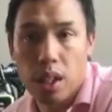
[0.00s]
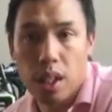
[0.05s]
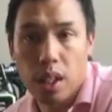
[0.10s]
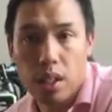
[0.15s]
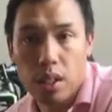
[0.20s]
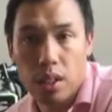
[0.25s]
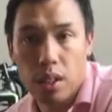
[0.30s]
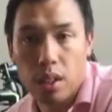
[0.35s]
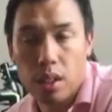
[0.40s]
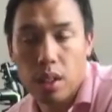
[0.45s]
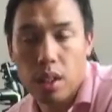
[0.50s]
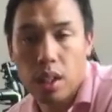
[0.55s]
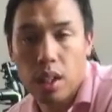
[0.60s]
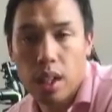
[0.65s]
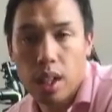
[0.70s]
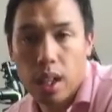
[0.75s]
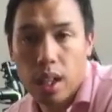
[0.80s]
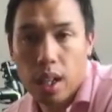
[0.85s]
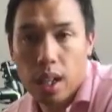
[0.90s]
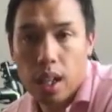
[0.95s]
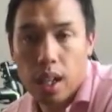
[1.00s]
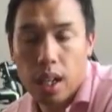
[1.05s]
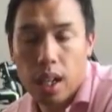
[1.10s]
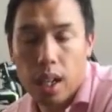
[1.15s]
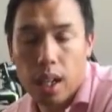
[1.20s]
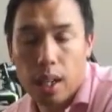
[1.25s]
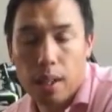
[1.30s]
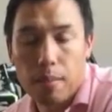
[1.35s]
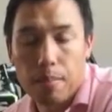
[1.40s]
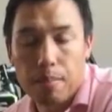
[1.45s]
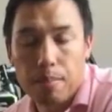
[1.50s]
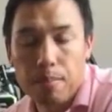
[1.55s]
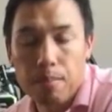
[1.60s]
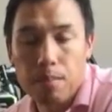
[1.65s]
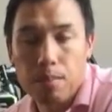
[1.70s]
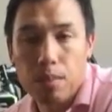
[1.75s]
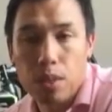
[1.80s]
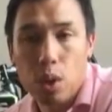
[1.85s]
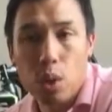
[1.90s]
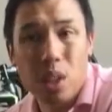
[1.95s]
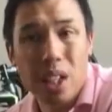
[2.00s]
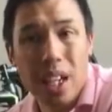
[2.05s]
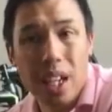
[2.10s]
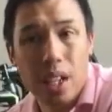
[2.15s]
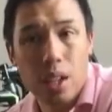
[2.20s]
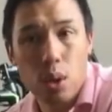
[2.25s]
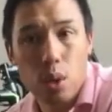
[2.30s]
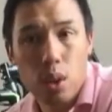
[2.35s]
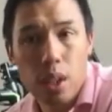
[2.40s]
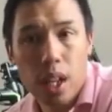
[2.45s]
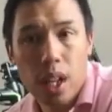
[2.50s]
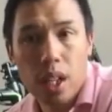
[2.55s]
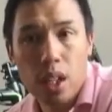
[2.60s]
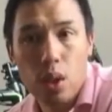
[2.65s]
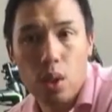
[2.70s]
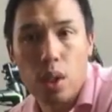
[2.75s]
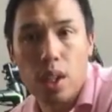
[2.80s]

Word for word: KICKR, um, you can't do that.